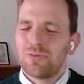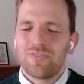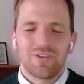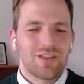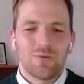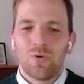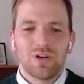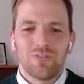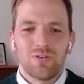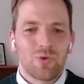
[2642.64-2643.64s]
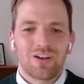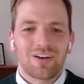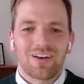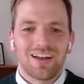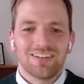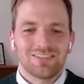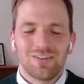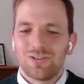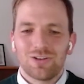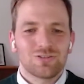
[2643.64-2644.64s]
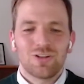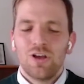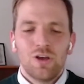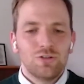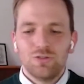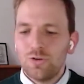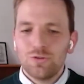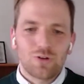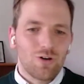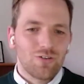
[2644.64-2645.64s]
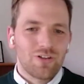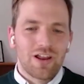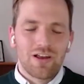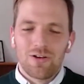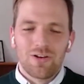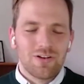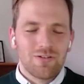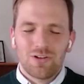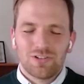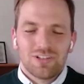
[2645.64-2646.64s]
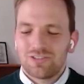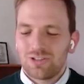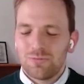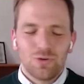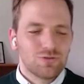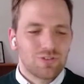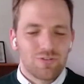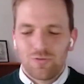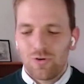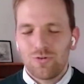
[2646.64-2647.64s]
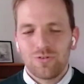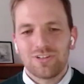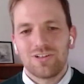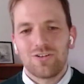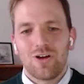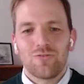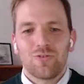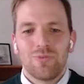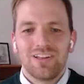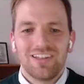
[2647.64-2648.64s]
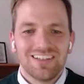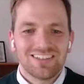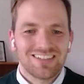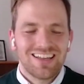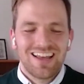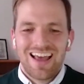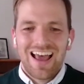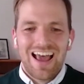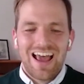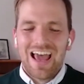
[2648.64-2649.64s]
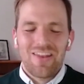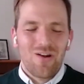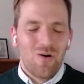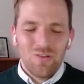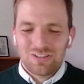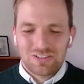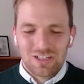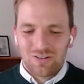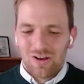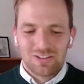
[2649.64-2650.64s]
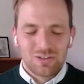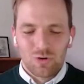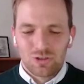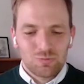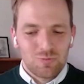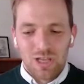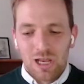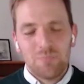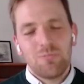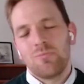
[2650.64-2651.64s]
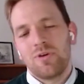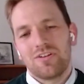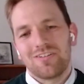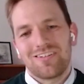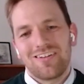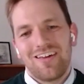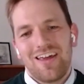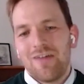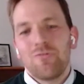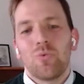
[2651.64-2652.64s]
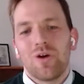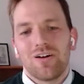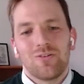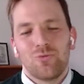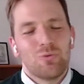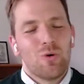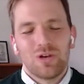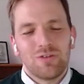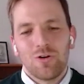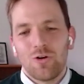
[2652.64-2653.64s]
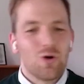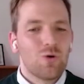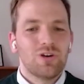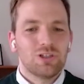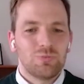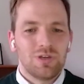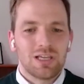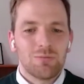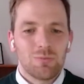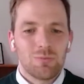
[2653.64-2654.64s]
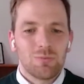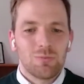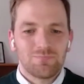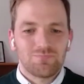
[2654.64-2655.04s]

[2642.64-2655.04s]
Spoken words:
of it they won't even recognize. They'll just use all the system, use their phone as they've done for many years. And all this technology will just be implemented everywhere. We won't even know it's being implemented.